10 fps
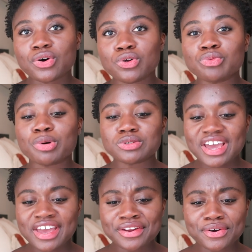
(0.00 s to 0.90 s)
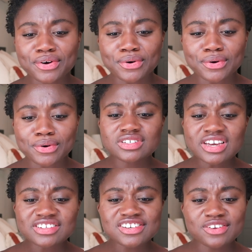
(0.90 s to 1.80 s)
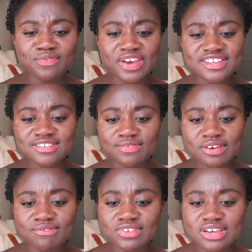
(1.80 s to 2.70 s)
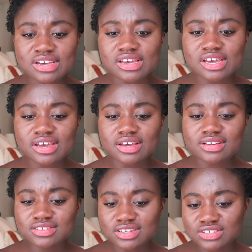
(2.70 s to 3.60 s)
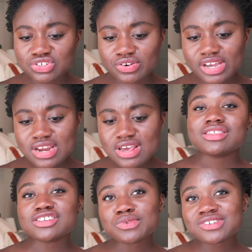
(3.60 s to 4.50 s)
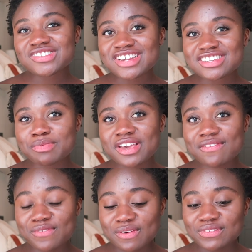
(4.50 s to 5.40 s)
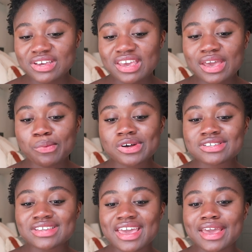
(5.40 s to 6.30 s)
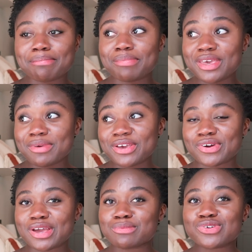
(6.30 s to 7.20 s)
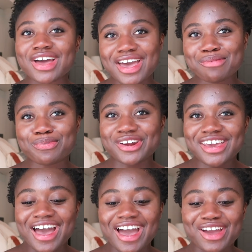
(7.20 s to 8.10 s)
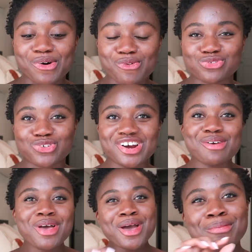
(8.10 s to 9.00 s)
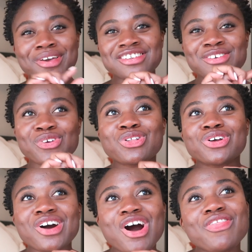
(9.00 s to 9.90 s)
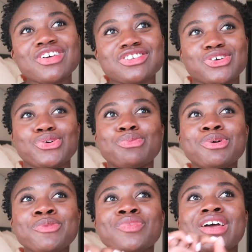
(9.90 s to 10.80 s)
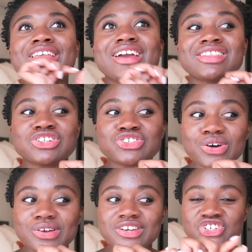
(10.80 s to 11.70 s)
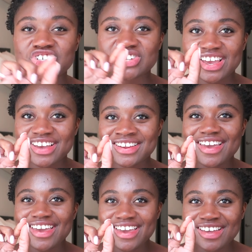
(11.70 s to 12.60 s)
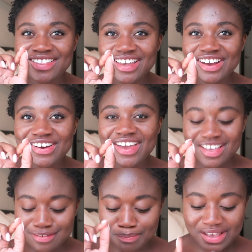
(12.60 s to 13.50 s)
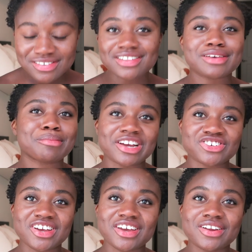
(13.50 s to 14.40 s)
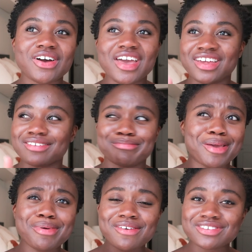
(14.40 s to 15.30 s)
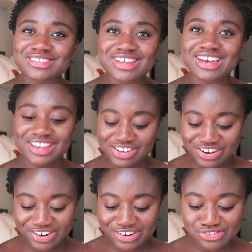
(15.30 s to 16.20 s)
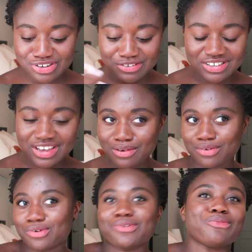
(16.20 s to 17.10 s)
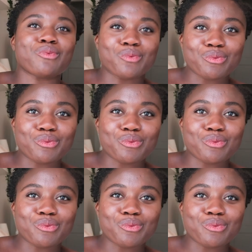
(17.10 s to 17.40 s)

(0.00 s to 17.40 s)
Gold Botanical Tinted Face 50 Sunscreen. This one was an SPF 50. It was a BB cream, so I had pretty high hopes for it because if you look on the tube, like the darkest shade in there is basically my shade and maybe even slightly darker. So I was like, oh,